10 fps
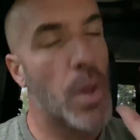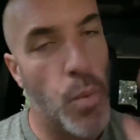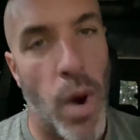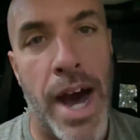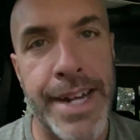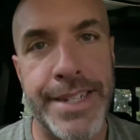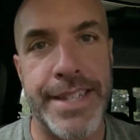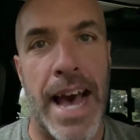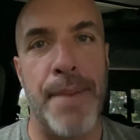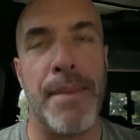Why does
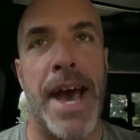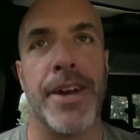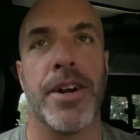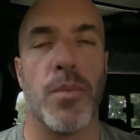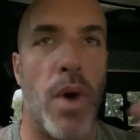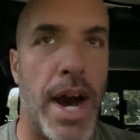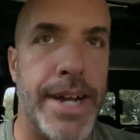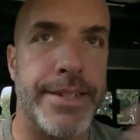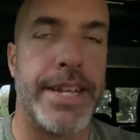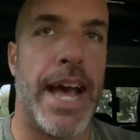that matter?
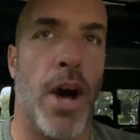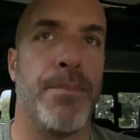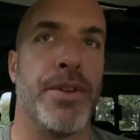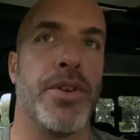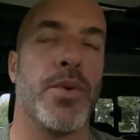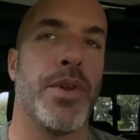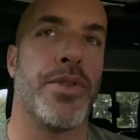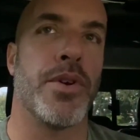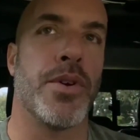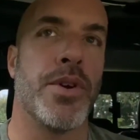Why is it helping you
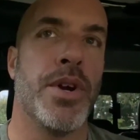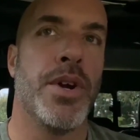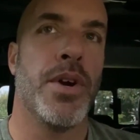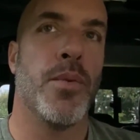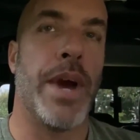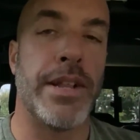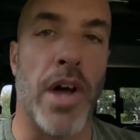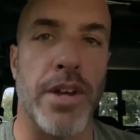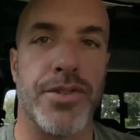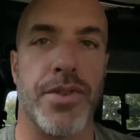with your weight
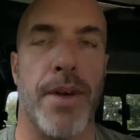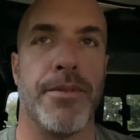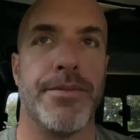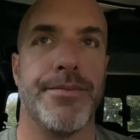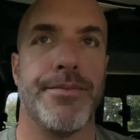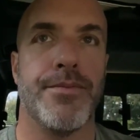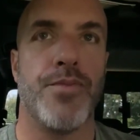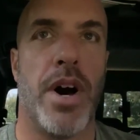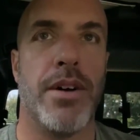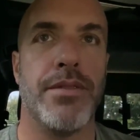loss trouble?
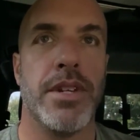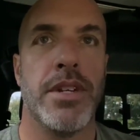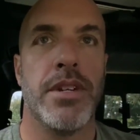Well,